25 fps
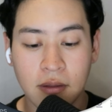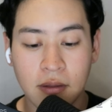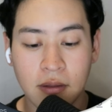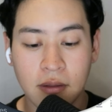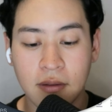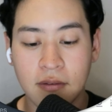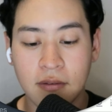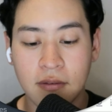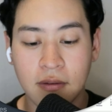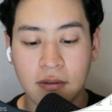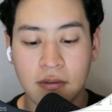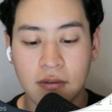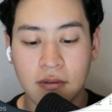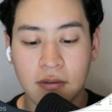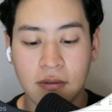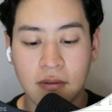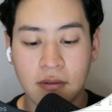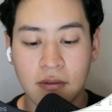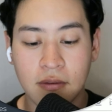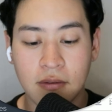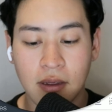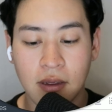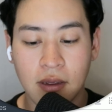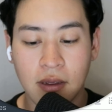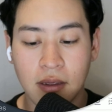Let's say this
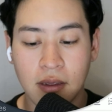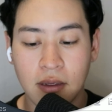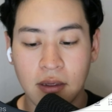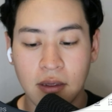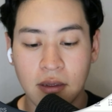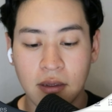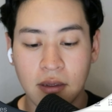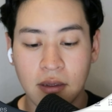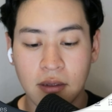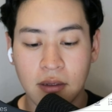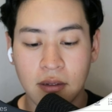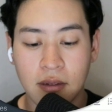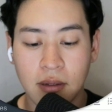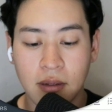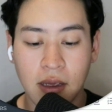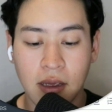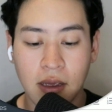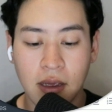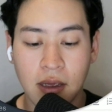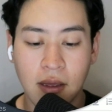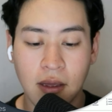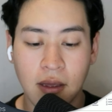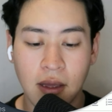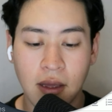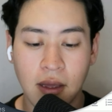is a
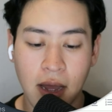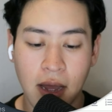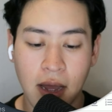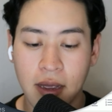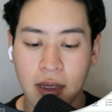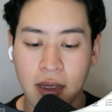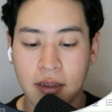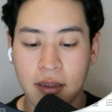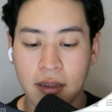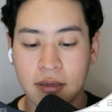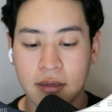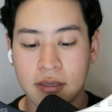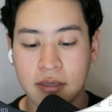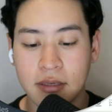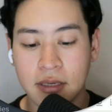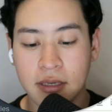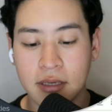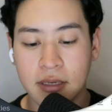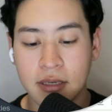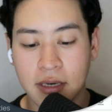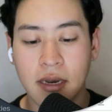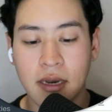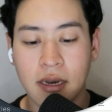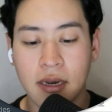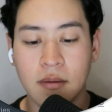high
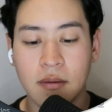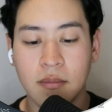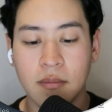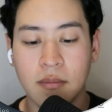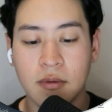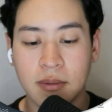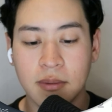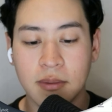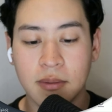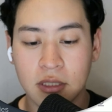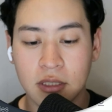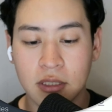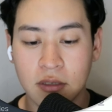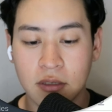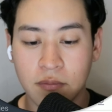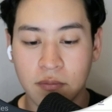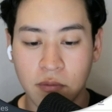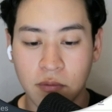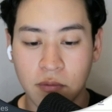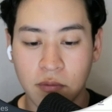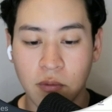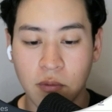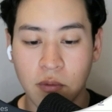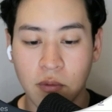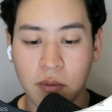ticketed item, especially
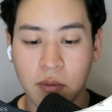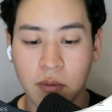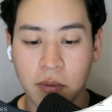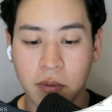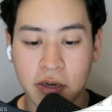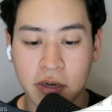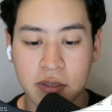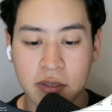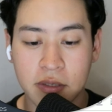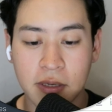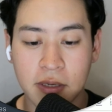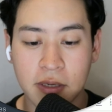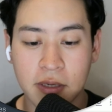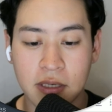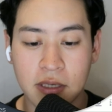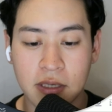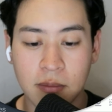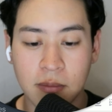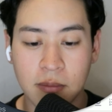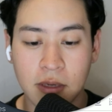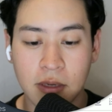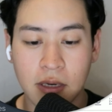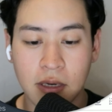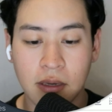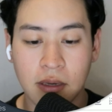before a prospecting
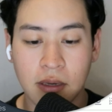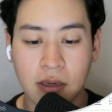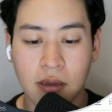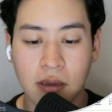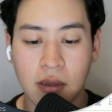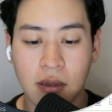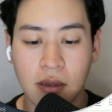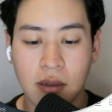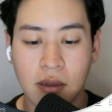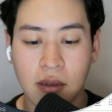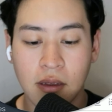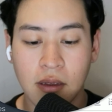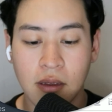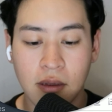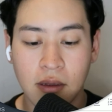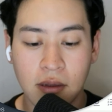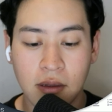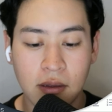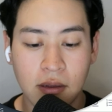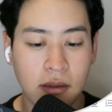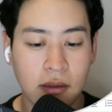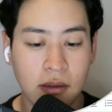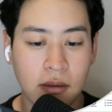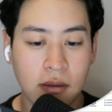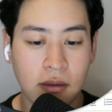meeting.
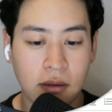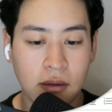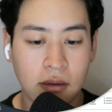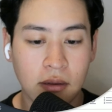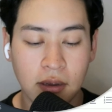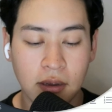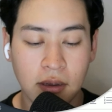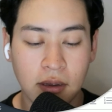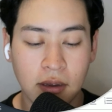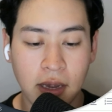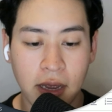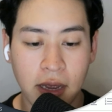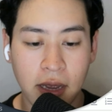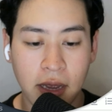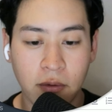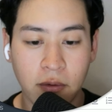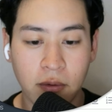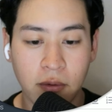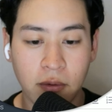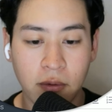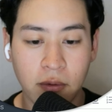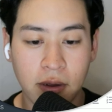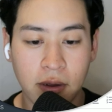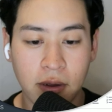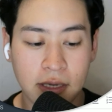
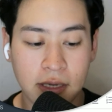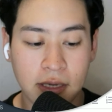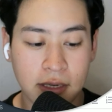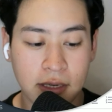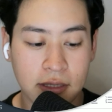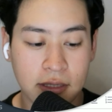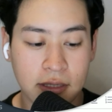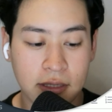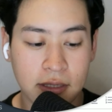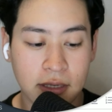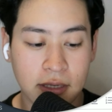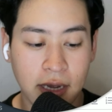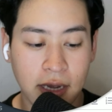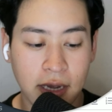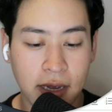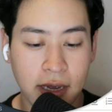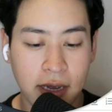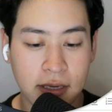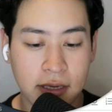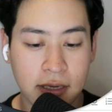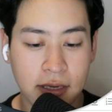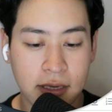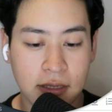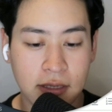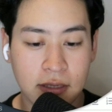Categorize that as a
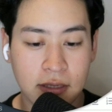task.